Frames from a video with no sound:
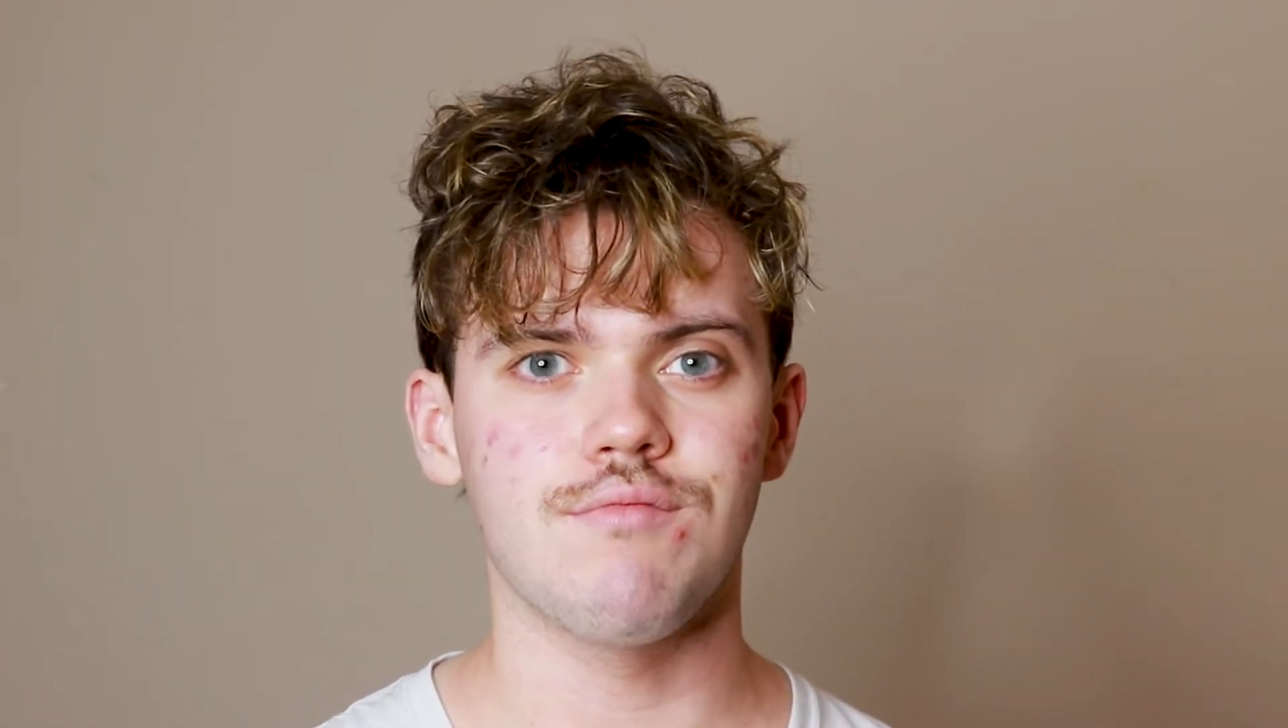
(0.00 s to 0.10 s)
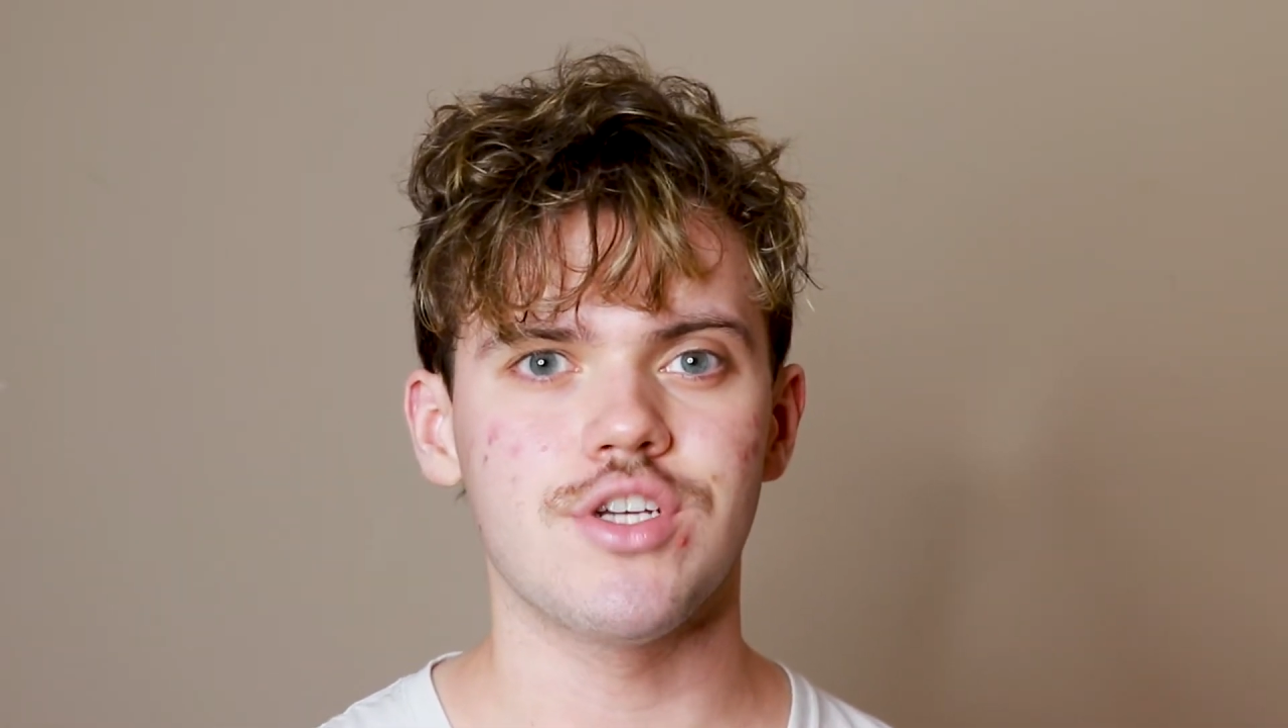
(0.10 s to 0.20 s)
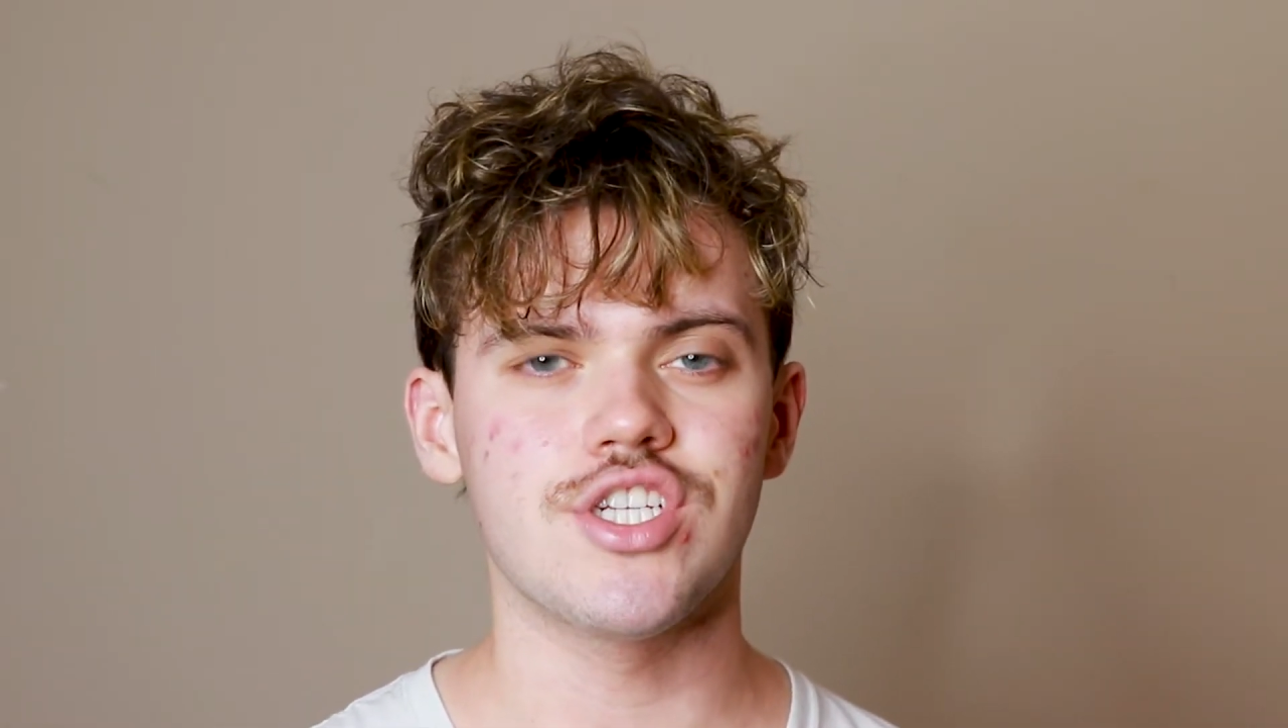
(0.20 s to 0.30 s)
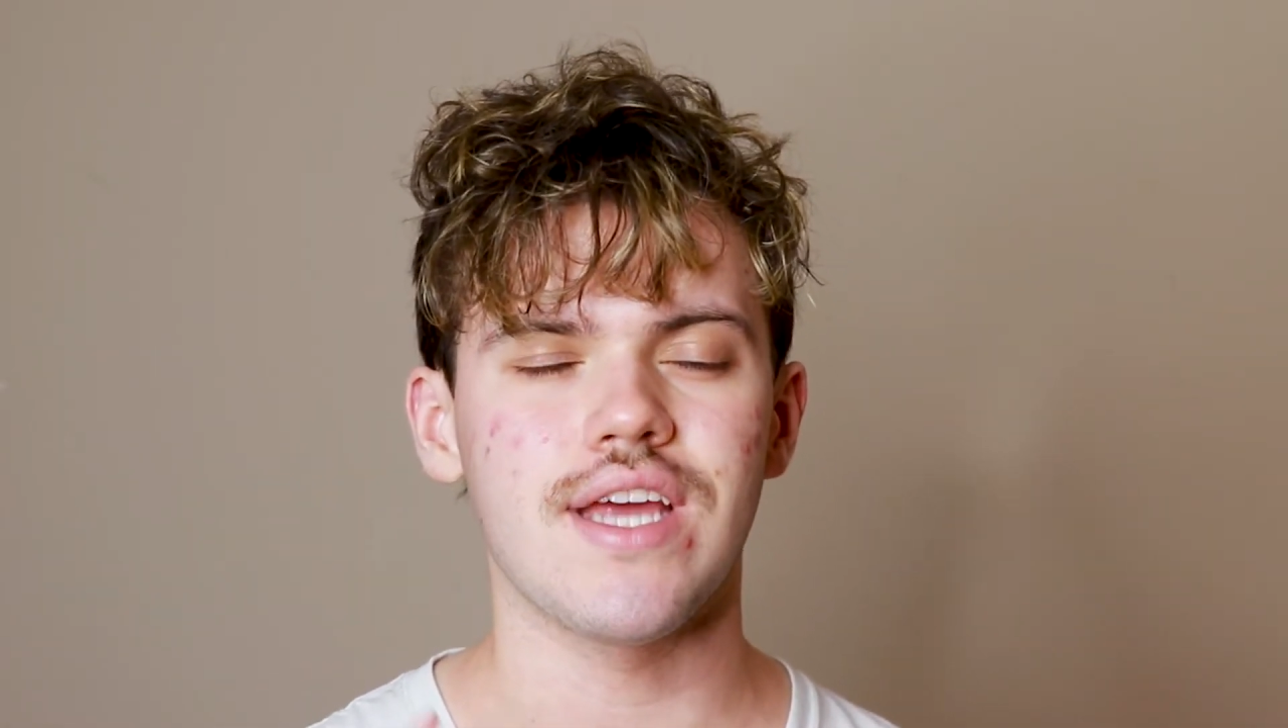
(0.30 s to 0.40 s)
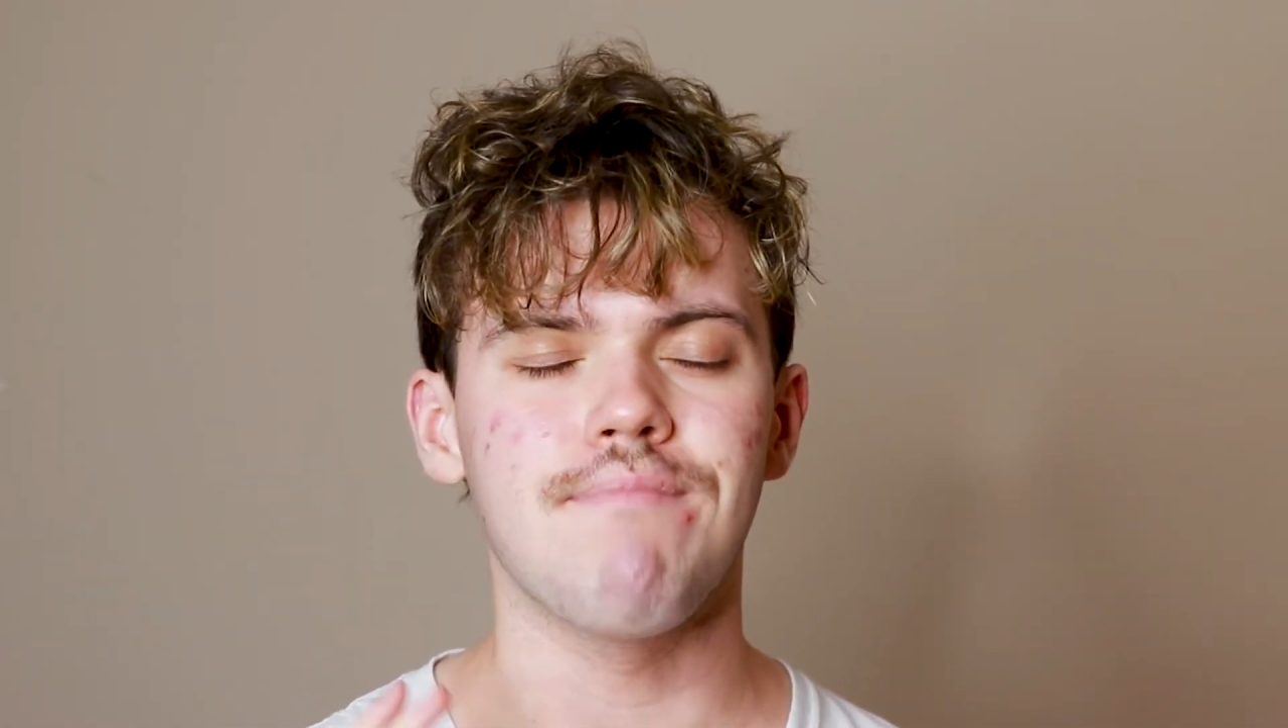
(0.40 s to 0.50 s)

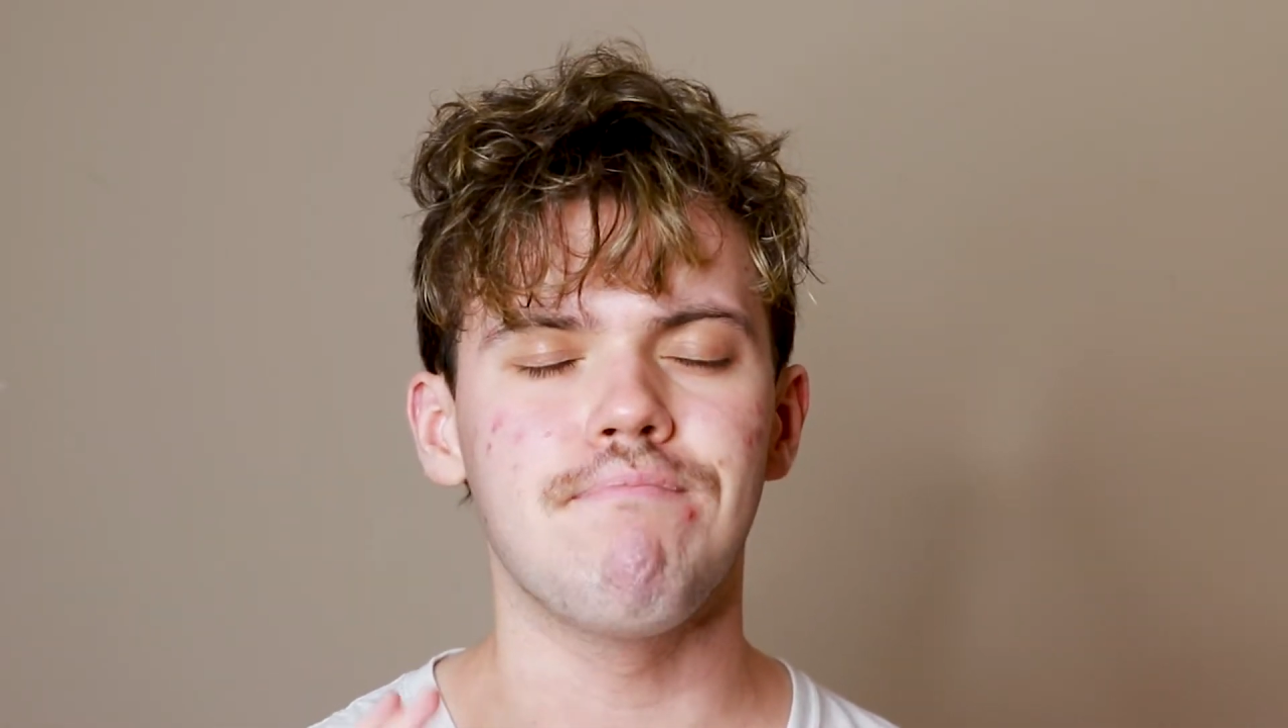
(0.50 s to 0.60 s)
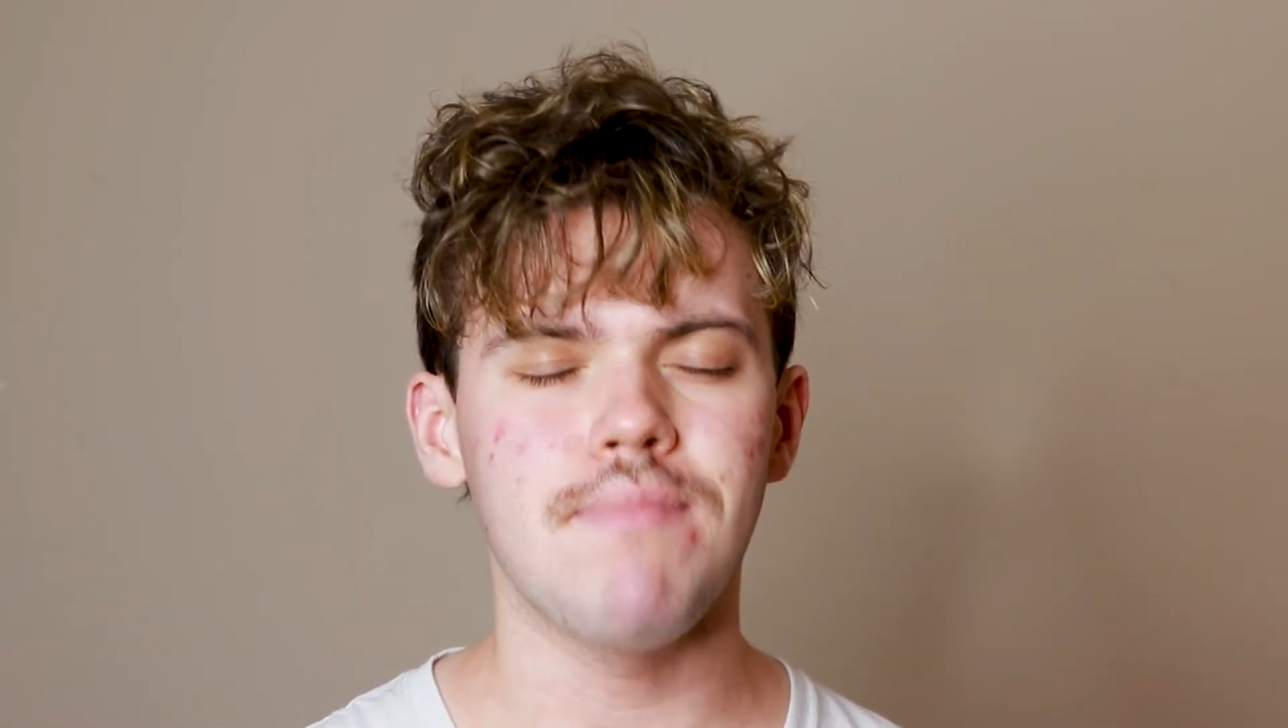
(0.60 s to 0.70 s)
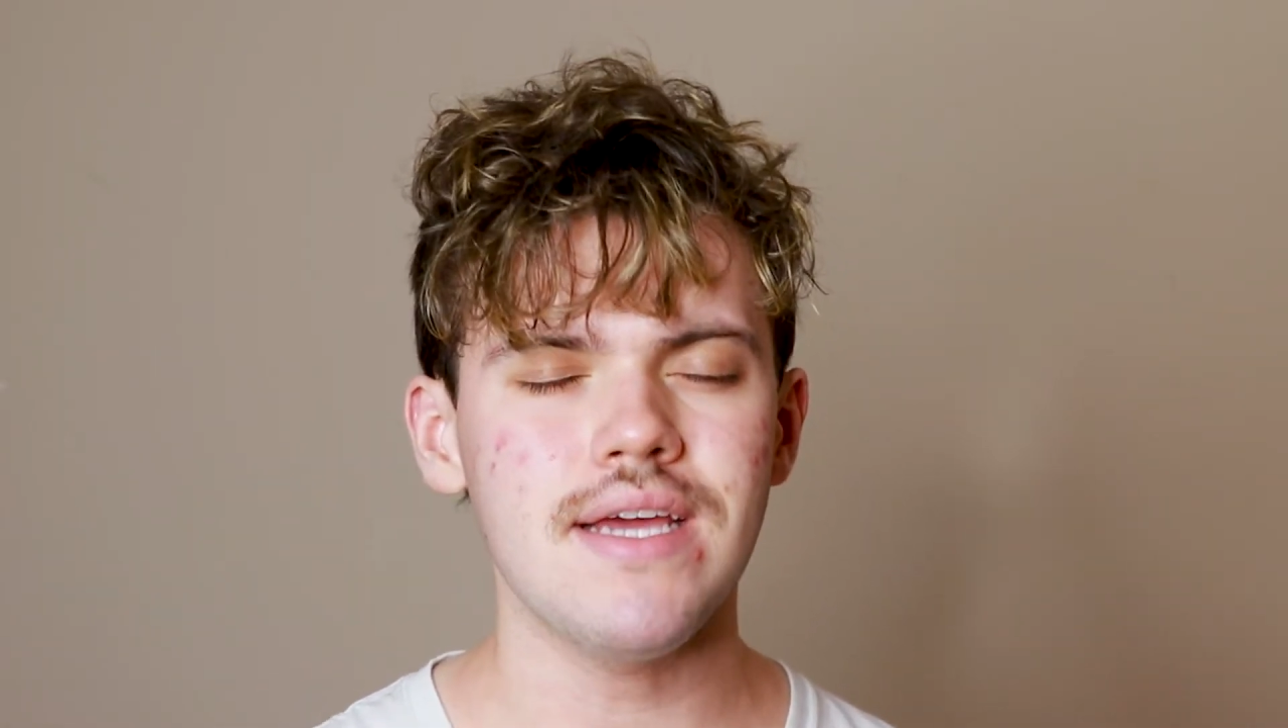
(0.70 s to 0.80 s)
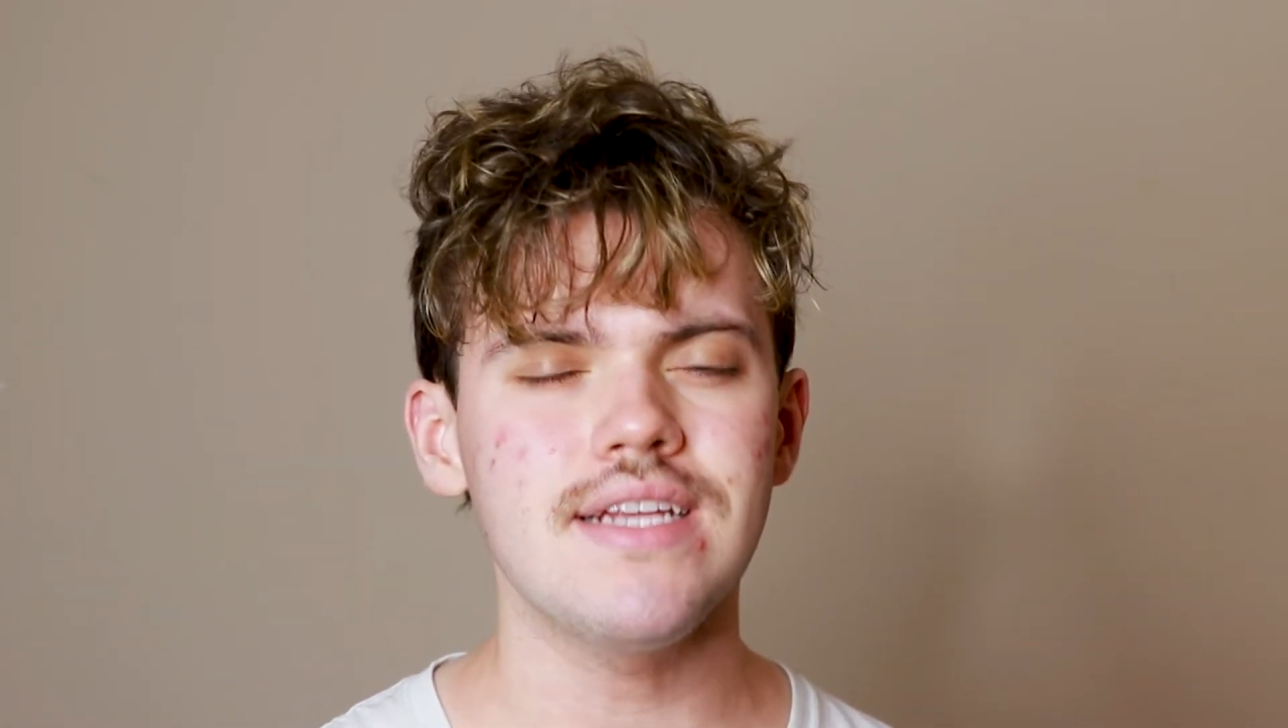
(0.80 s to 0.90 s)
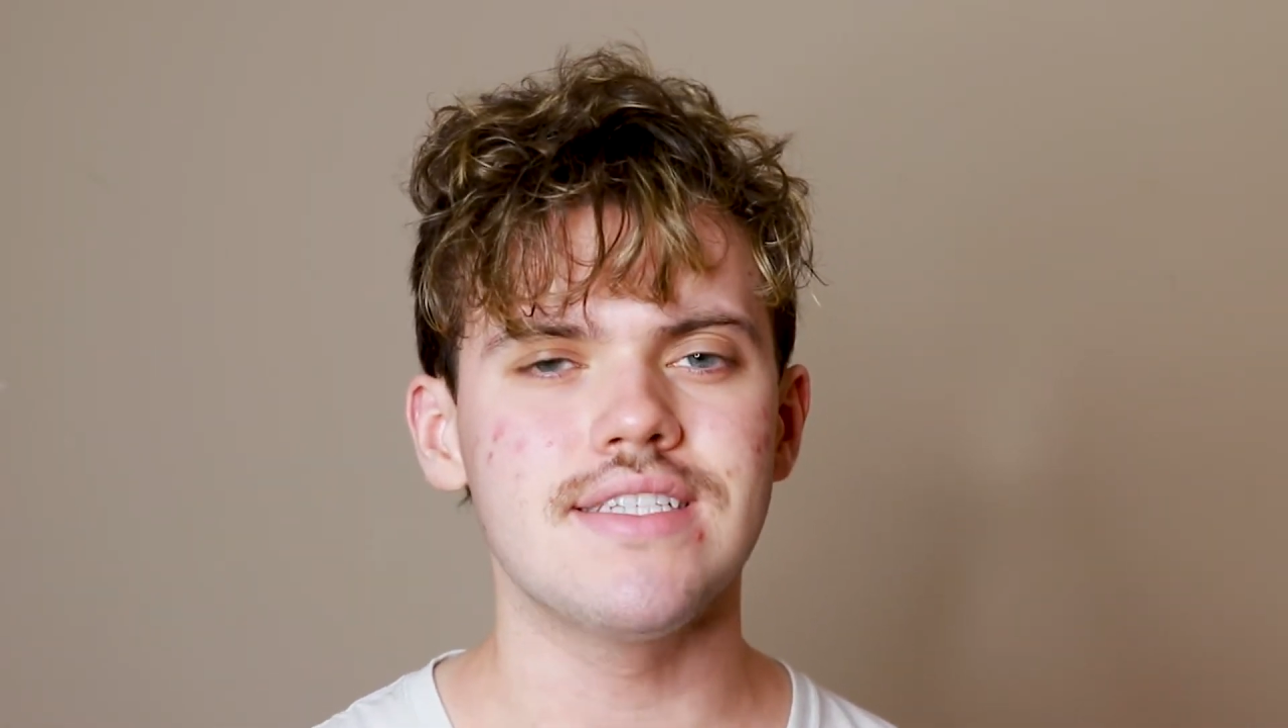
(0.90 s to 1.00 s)
which is a
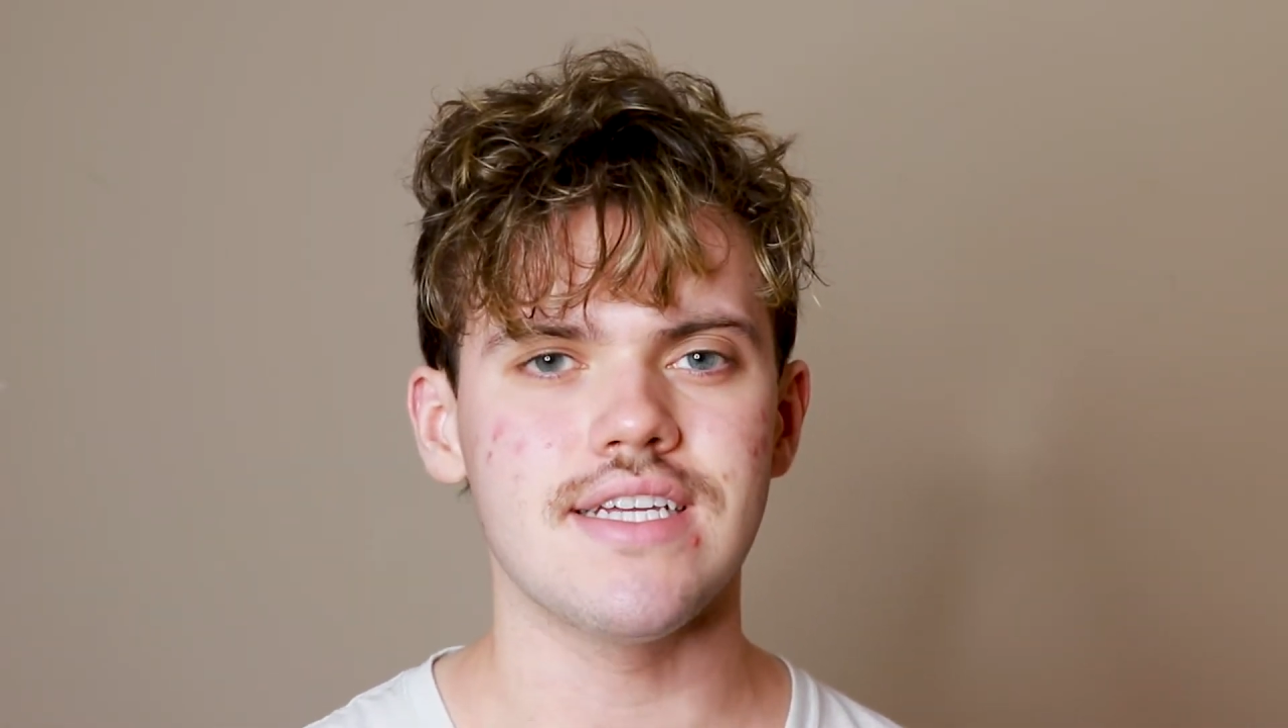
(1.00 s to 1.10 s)
big